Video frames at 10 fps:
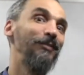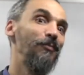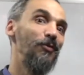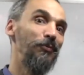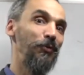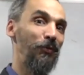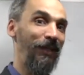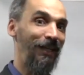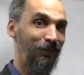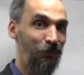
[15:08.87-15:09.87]
move to
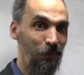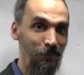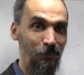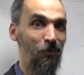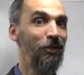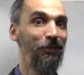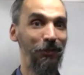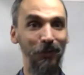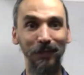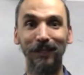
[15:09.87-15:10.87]
the next room where
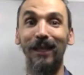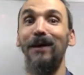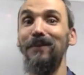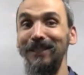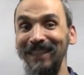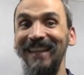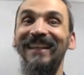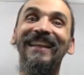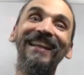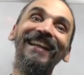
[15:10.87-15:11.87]
you're the dumbest,
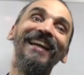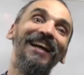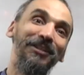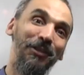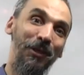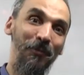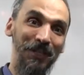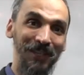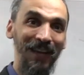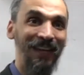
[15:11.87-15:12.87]
so that way
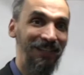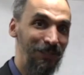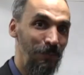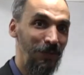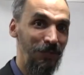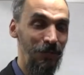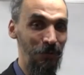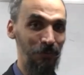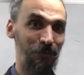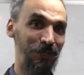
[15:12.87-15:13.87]
you can learn something new.
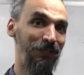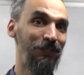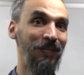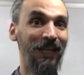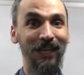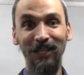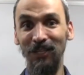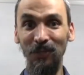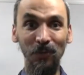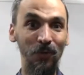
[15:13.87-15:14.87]
Once
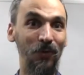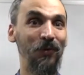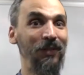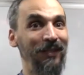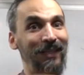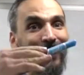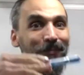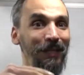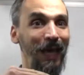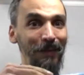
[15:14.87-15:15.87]
you
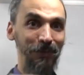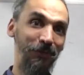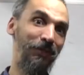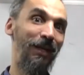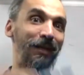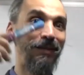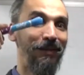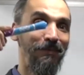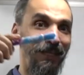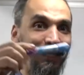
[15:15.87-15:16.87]
level up or
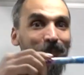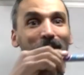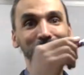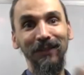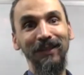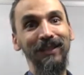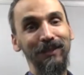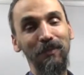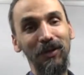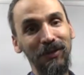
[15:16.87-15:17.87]
you're
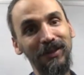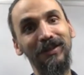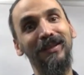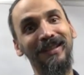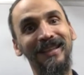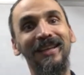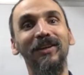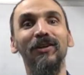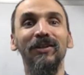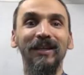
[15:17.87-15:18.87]
smarter
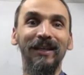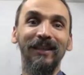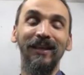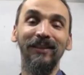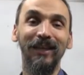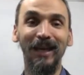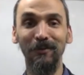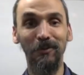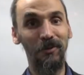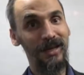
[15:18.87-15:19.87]
than
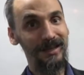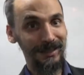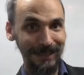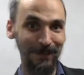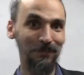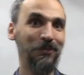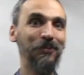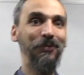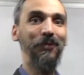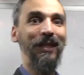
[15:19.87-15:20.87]
everyone else,
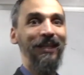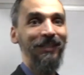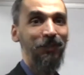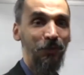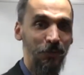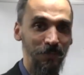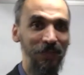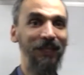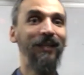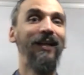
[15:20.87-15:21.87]
move to the next room,
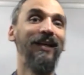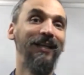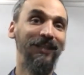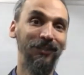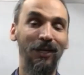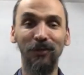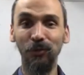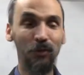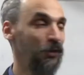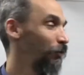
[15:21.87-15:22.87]
and
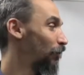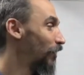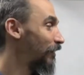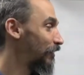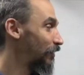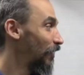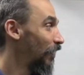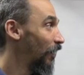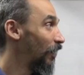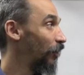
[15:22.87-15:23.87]
so on. So that is
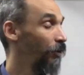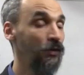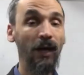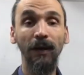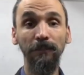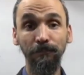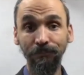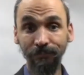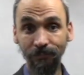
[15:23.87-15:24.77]
how you can